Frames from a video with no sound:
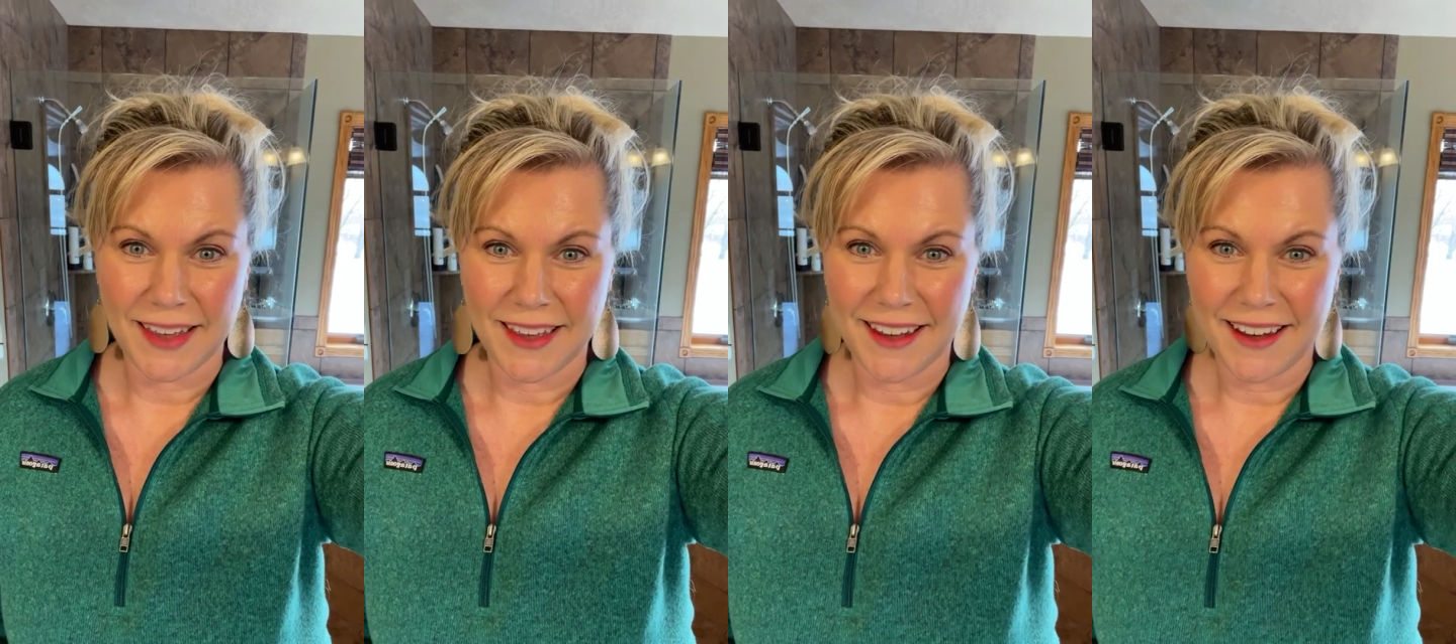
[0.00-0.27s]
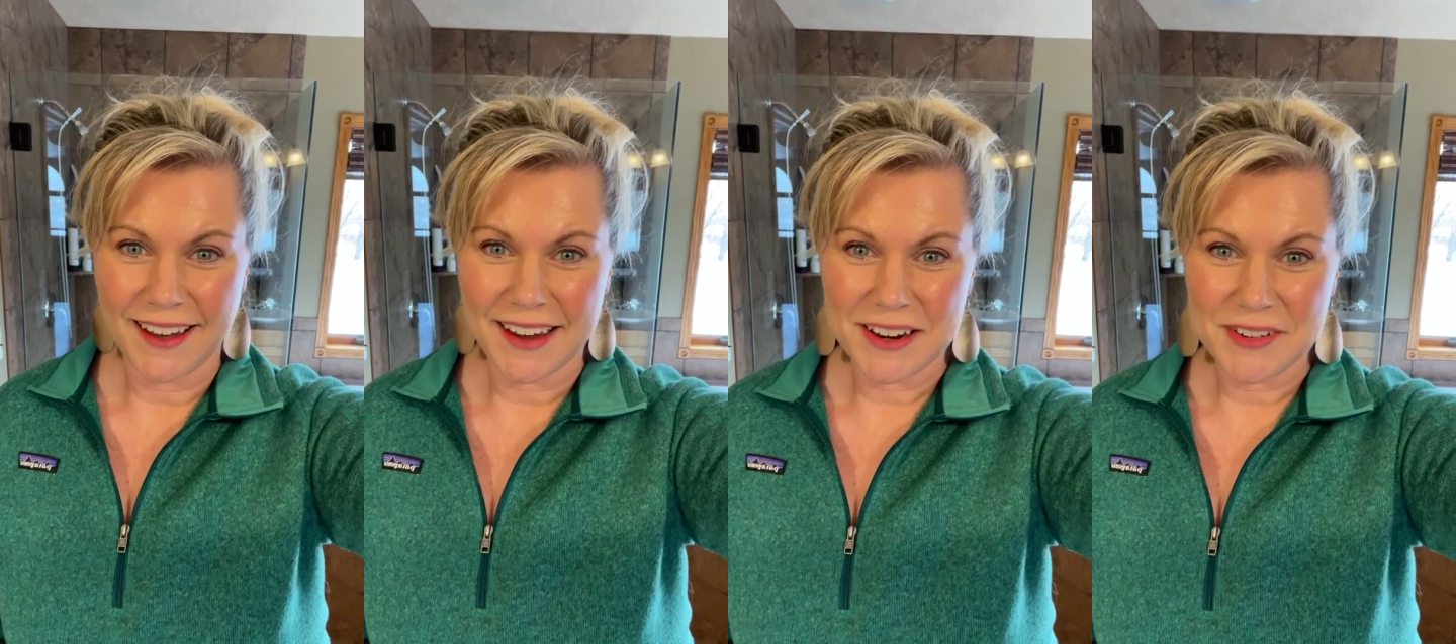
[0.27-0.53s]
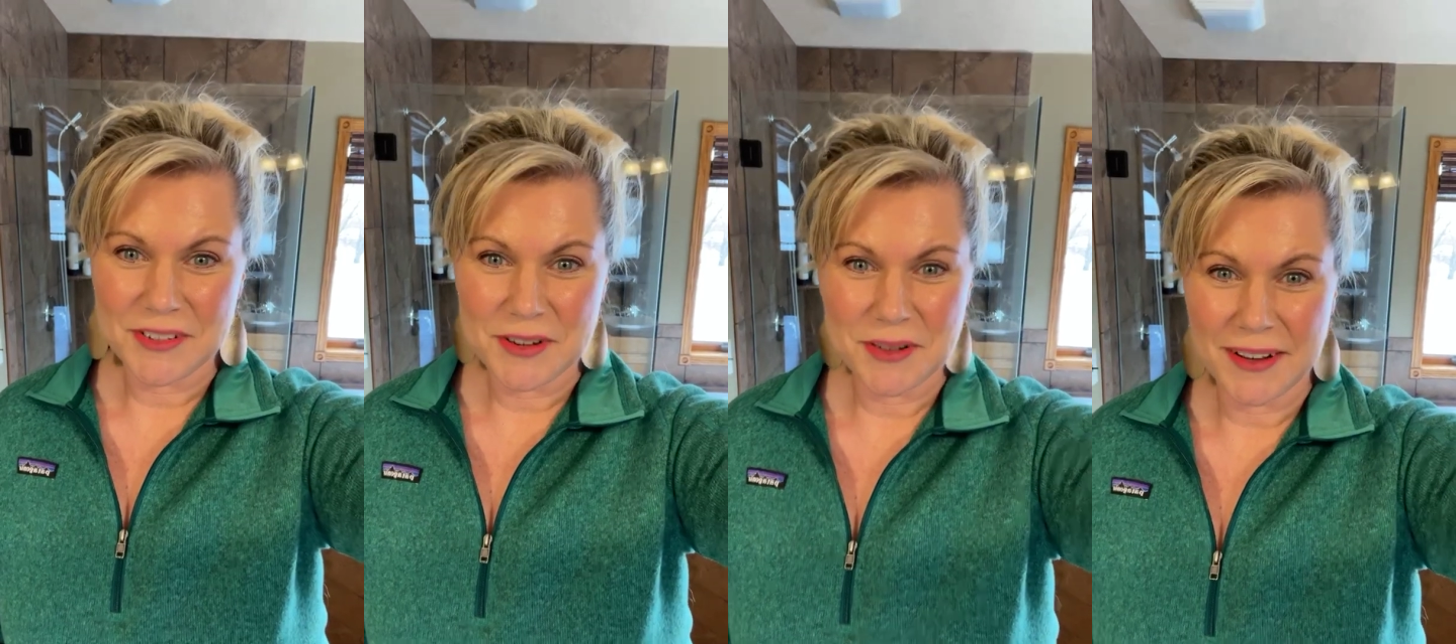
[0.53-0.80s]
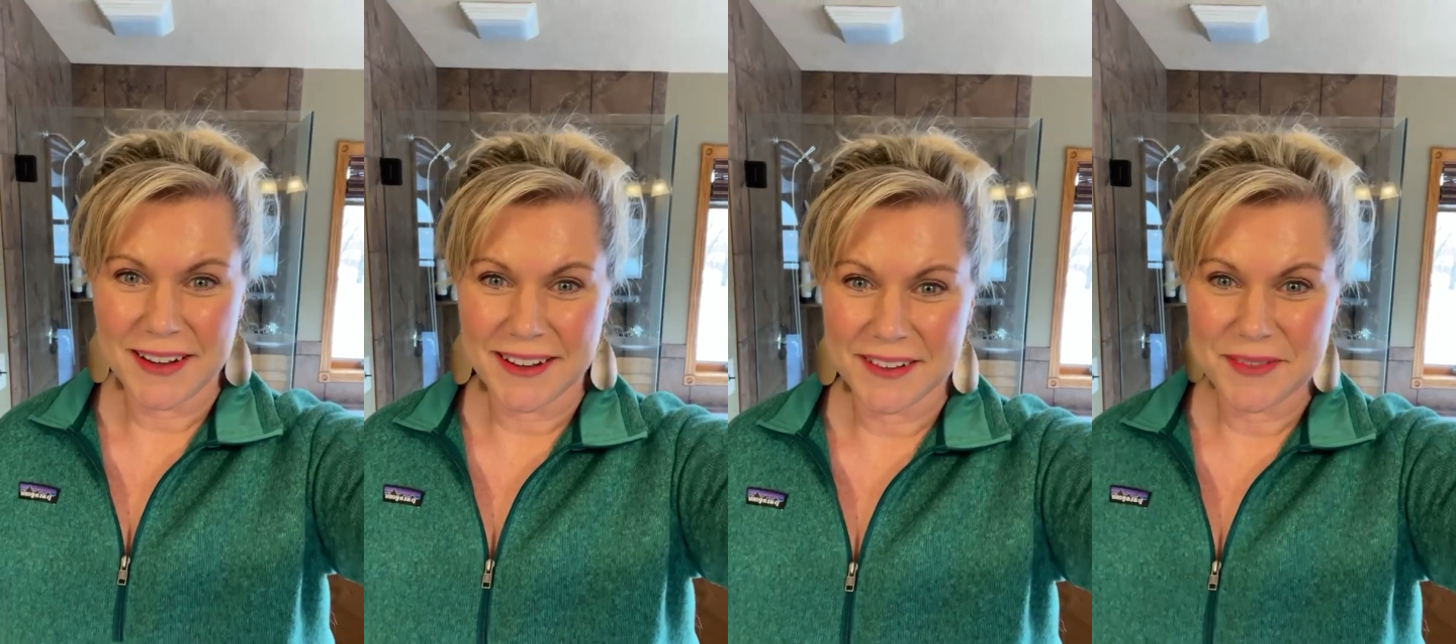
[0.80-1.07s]
Hi
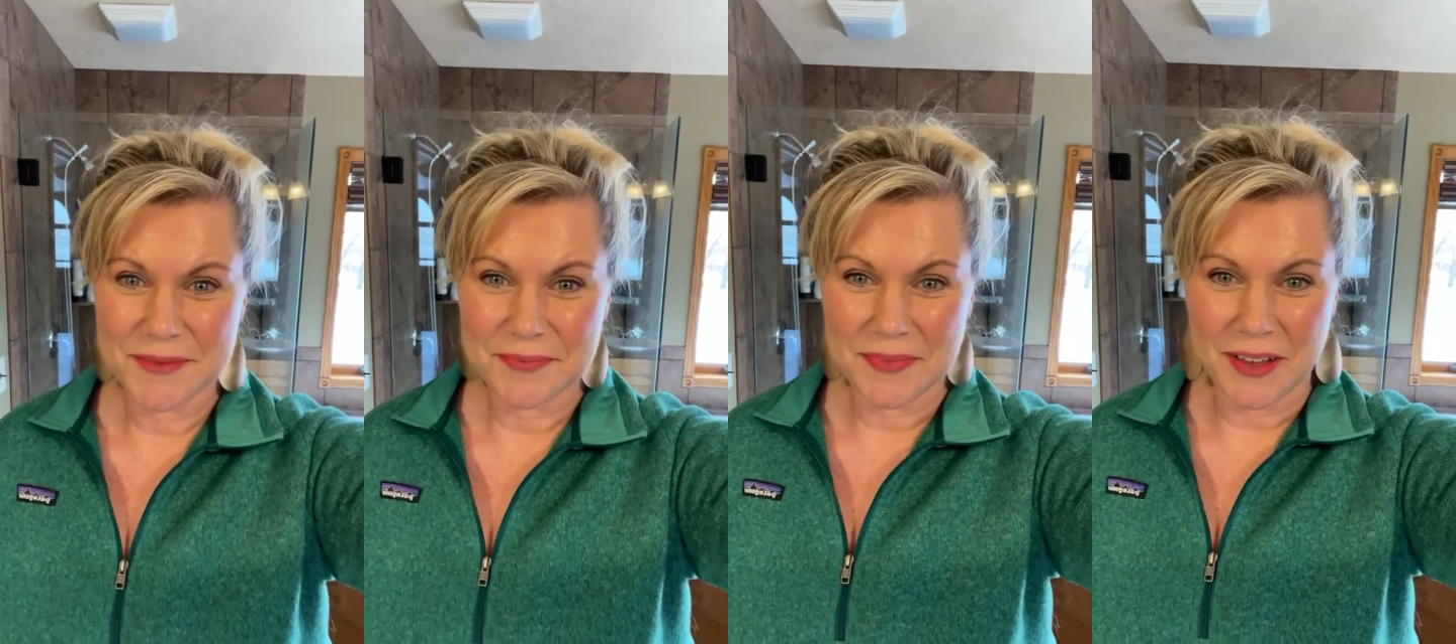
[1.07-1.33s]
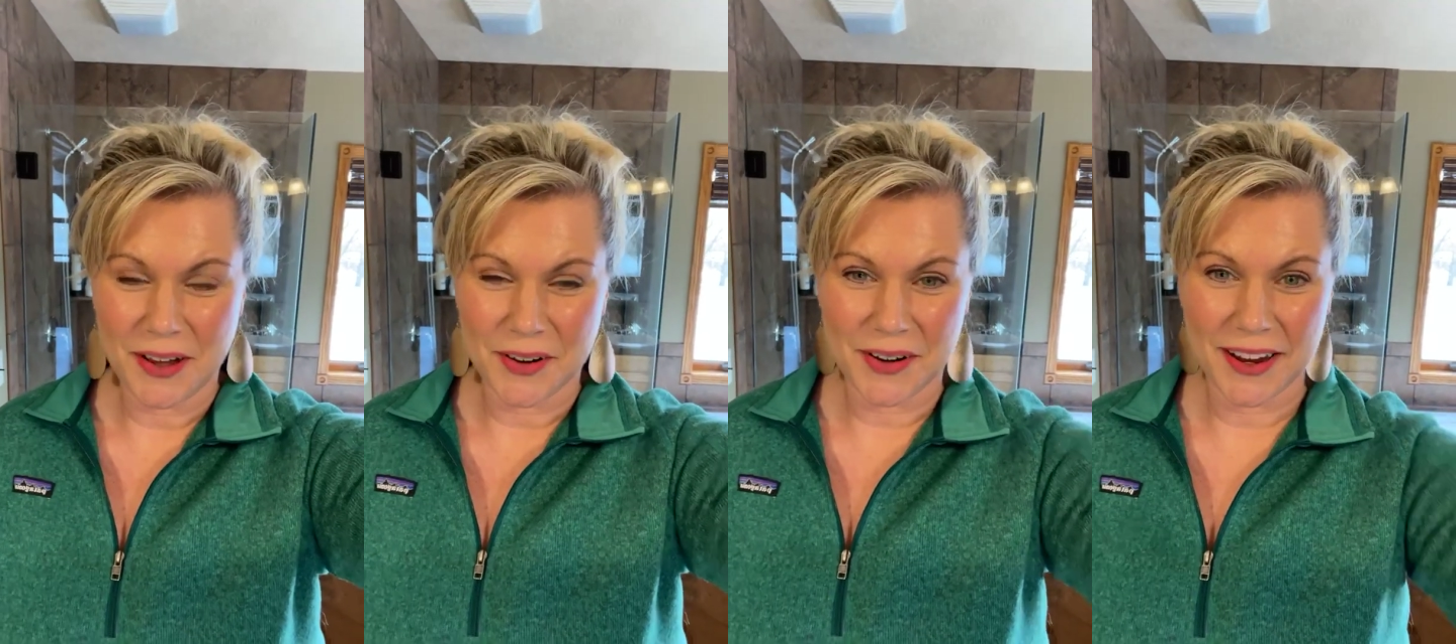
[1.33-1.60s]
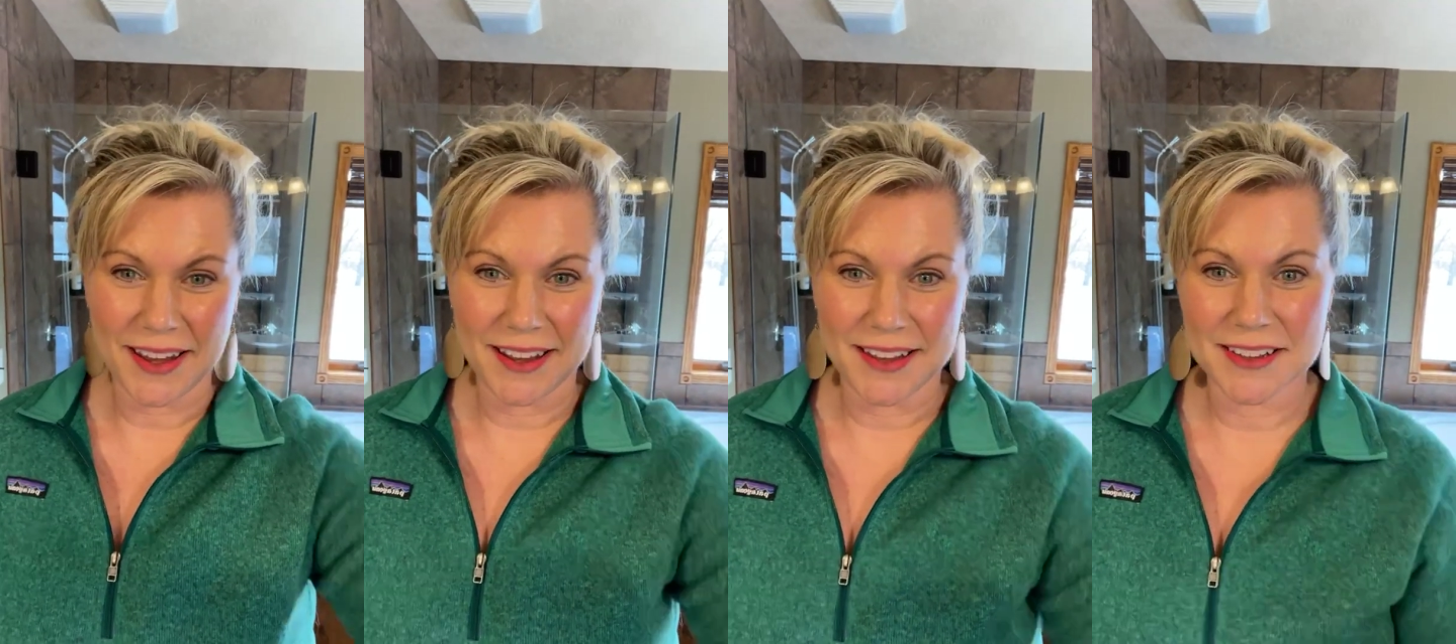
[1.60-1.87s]
everyone. All right,